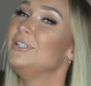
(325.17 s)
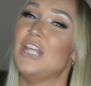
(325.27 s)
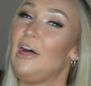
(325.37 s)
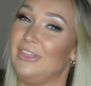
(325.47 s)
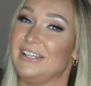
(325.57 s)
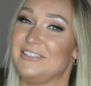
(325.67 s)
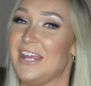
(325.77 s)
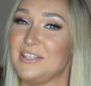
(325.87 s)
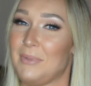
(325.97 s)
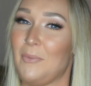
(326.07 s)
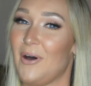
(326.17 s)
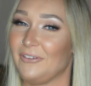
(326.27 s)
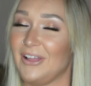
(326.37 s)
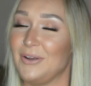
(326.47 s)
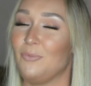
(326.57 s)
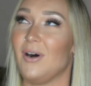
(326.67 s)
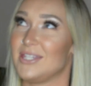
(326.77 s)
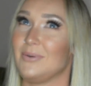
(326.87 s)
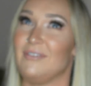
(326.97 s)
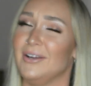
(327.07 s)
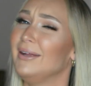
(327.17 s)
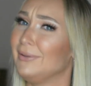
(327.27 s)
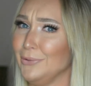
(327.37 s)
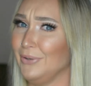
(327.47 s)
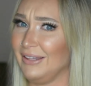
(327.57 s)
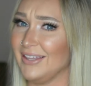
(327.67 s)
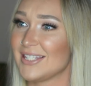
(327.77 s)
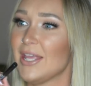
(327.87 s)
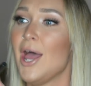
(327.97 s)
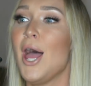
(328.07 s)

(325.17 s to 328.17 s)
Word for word: nothing stays in my waterline whatsoever, including this.